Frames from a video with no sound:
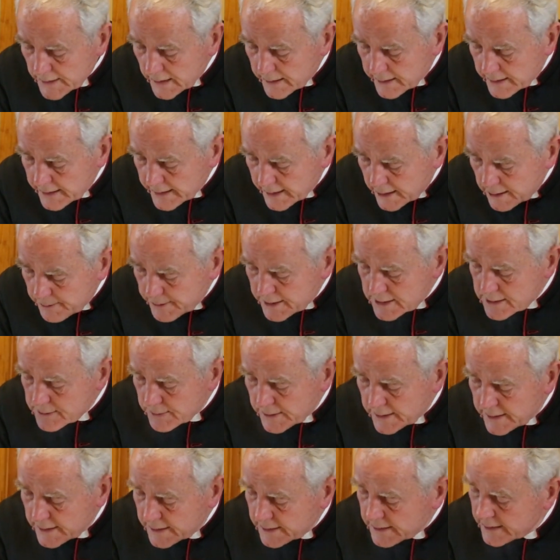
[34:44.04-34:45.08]
The enemy is
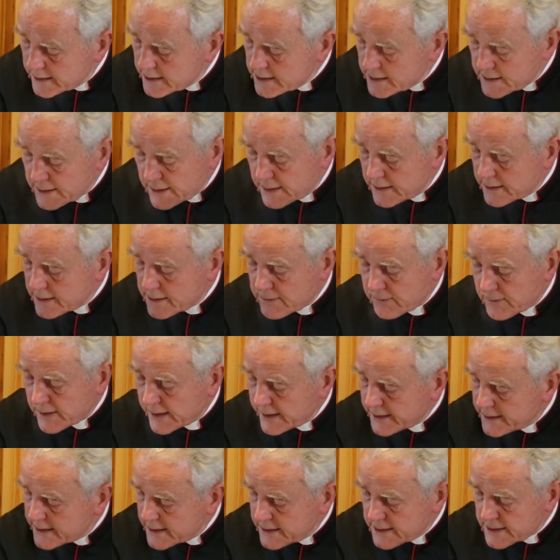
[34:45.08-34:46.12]
within. He's
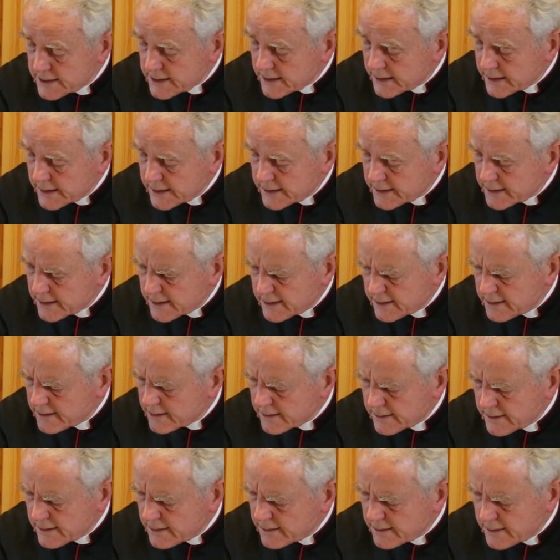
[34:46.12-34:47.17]
right inside, and
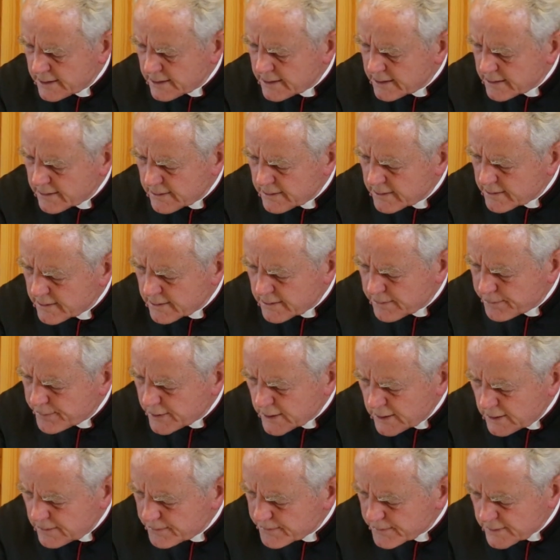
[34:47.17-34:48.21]
the
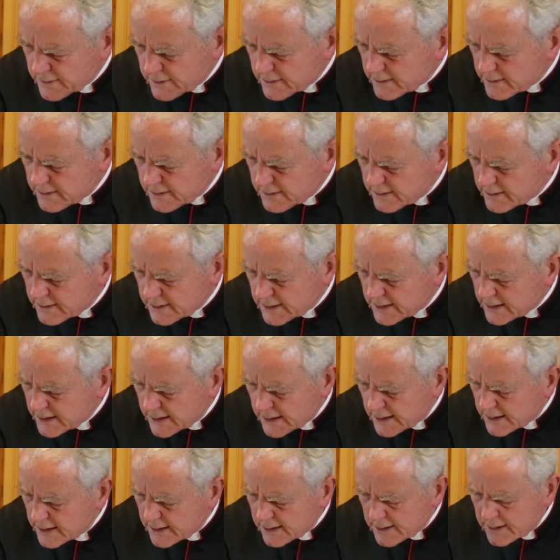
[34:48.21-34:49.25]
Pope
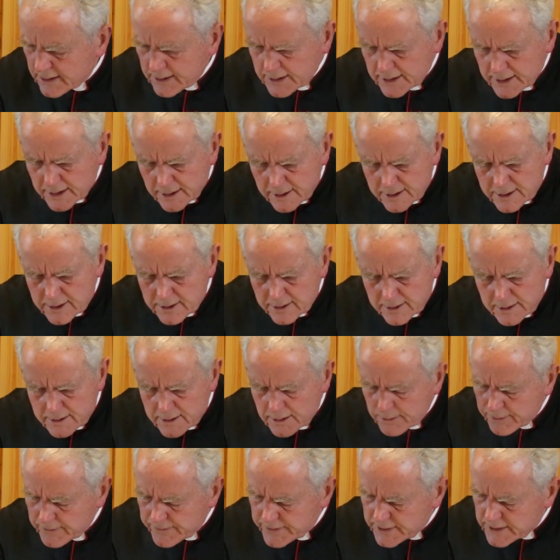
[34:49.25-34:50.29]
yells at the
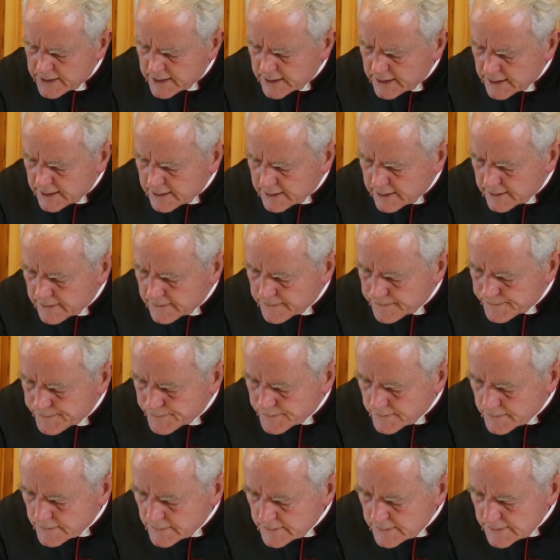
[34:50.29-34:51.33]
top of his head.
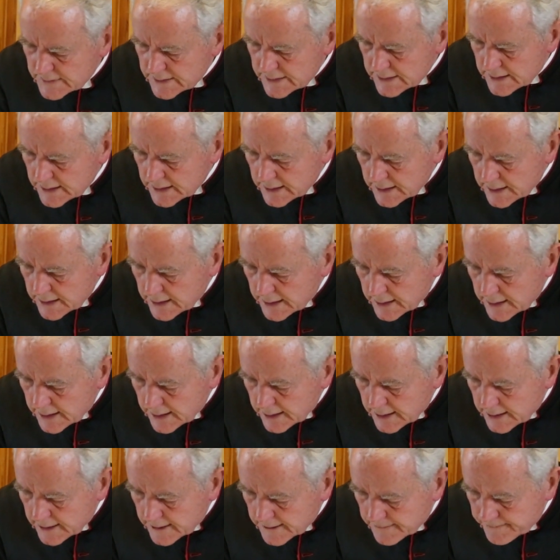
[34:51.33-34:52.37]

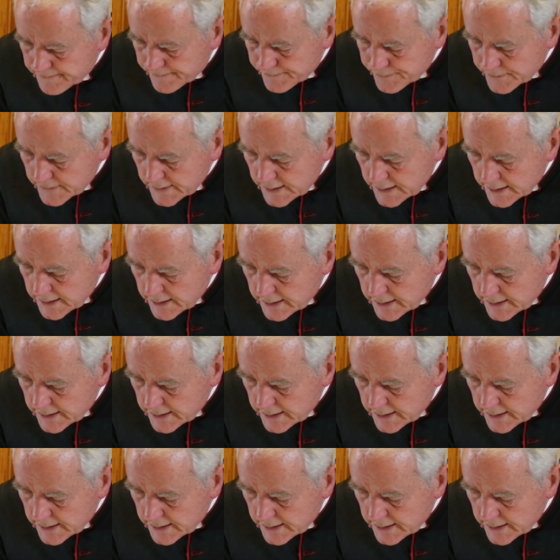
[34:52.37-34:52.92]
He